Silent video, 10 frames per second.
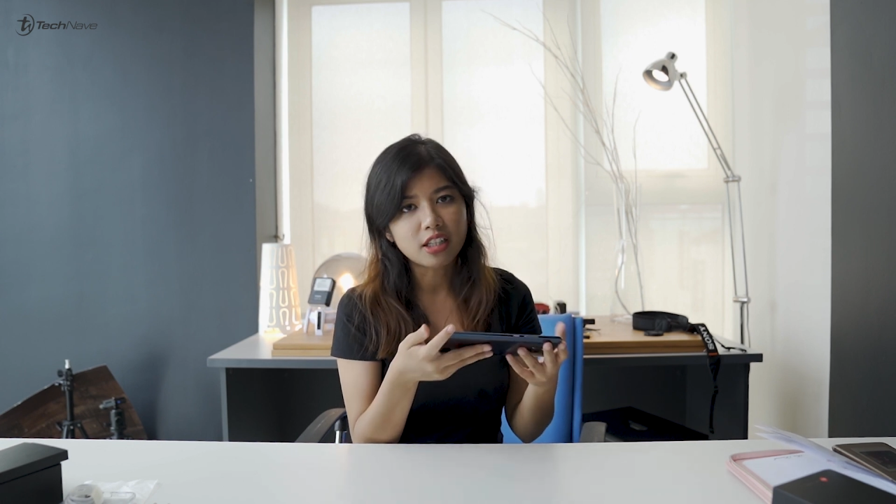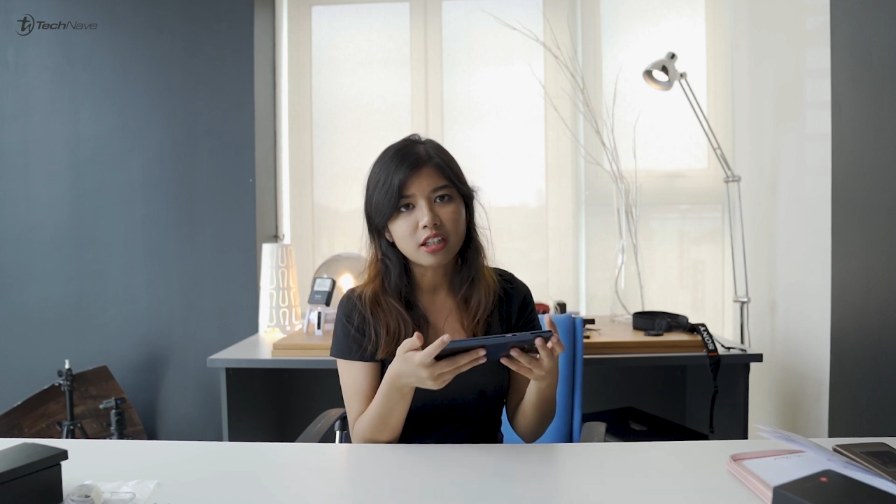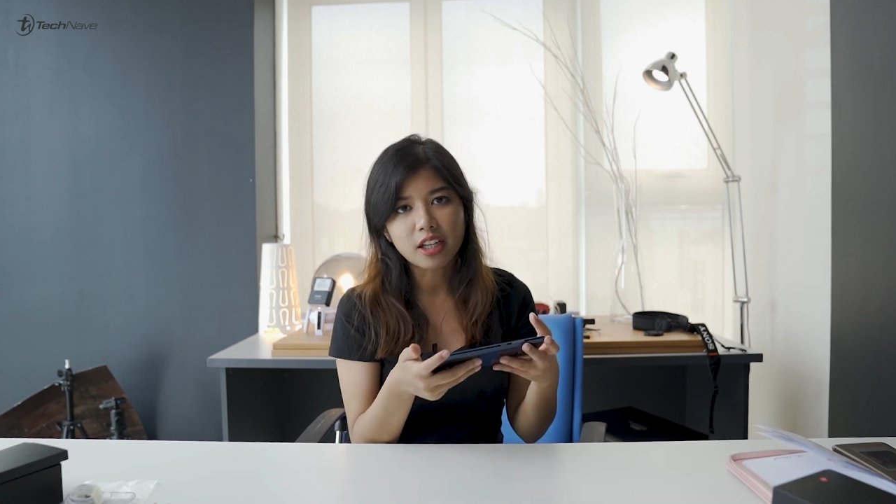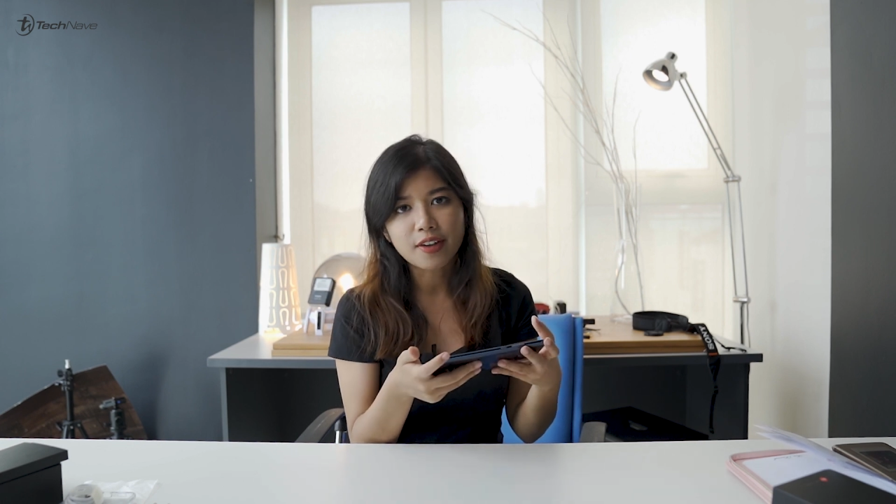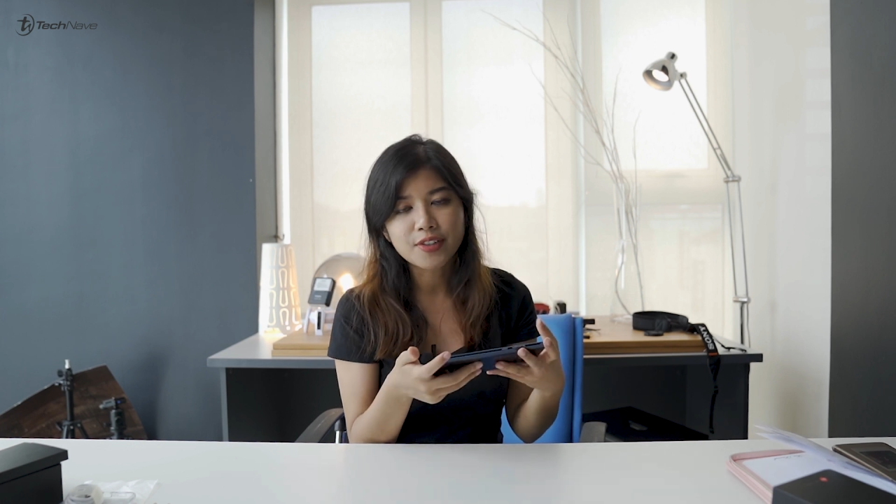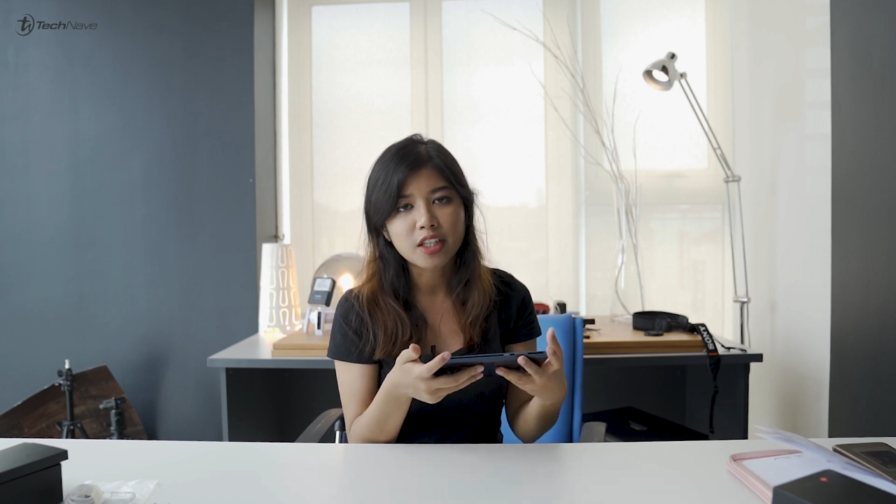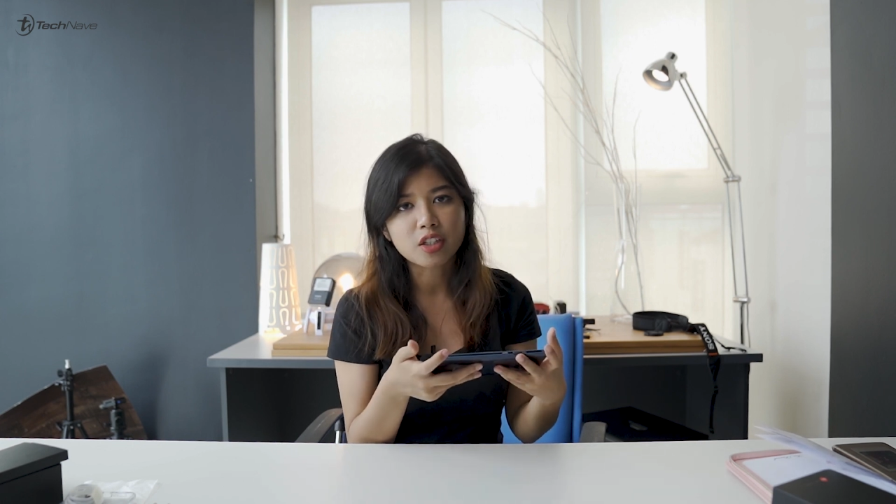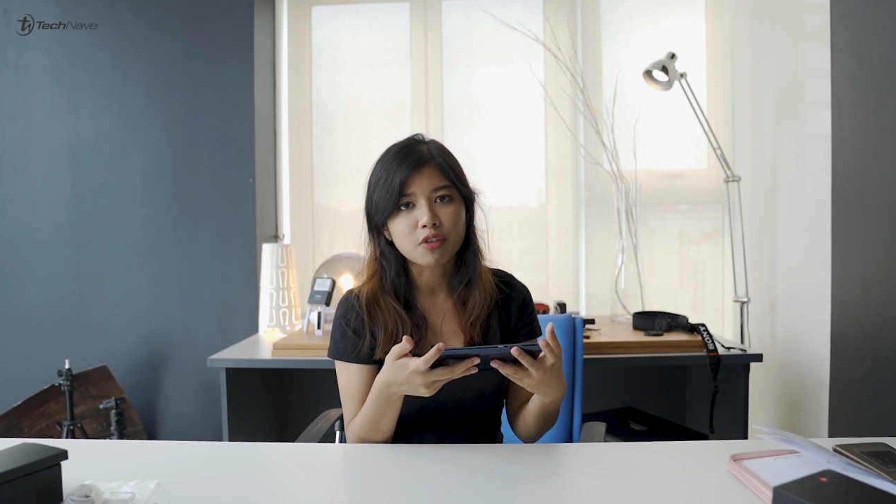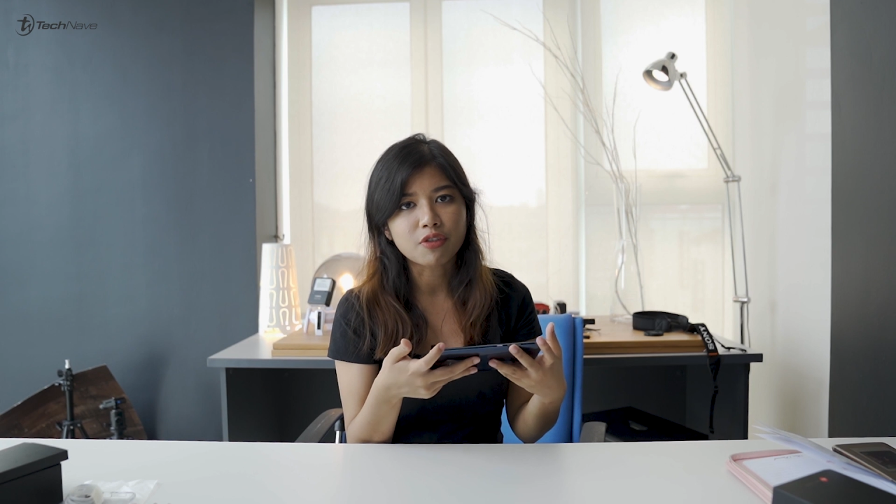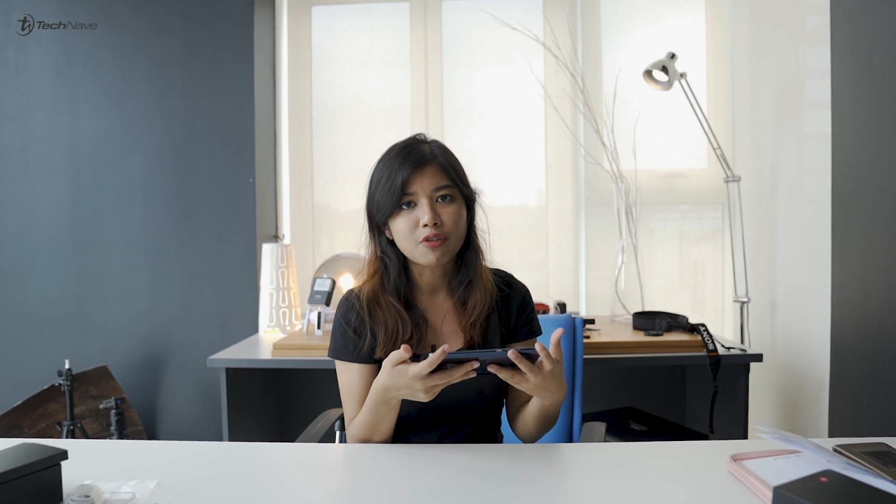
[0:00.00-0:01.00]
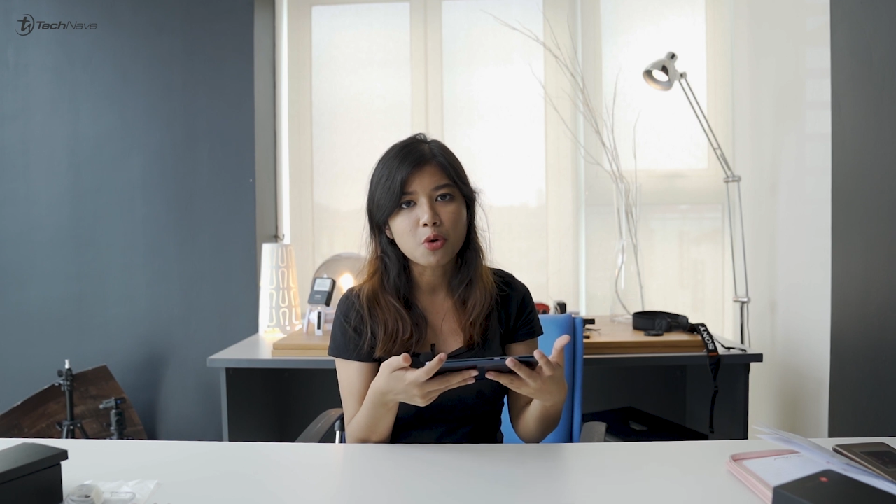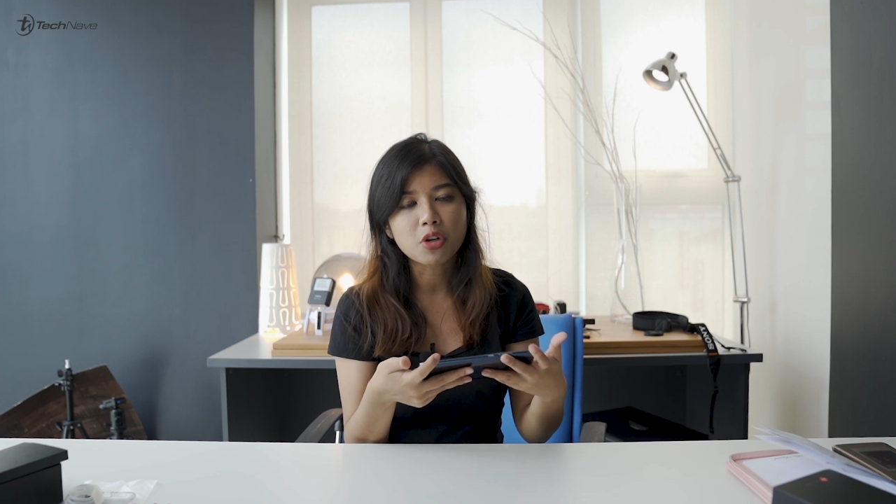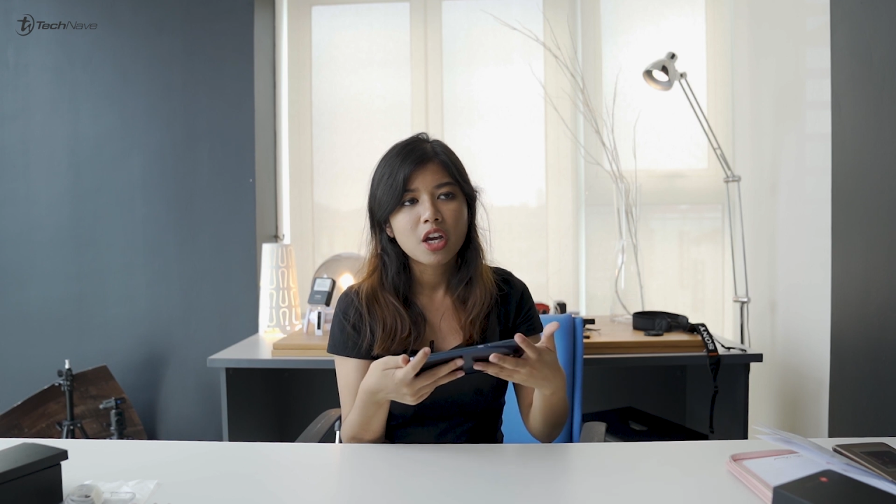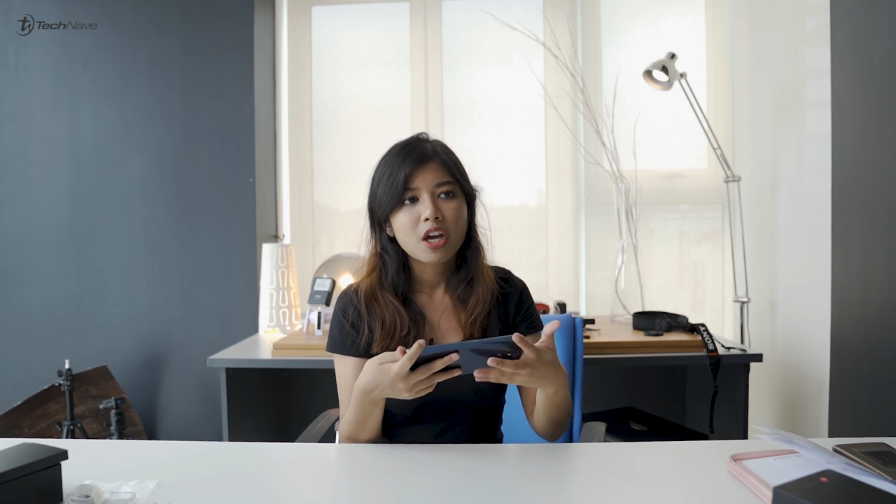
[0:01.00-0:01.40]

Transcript: the left sides of the phone,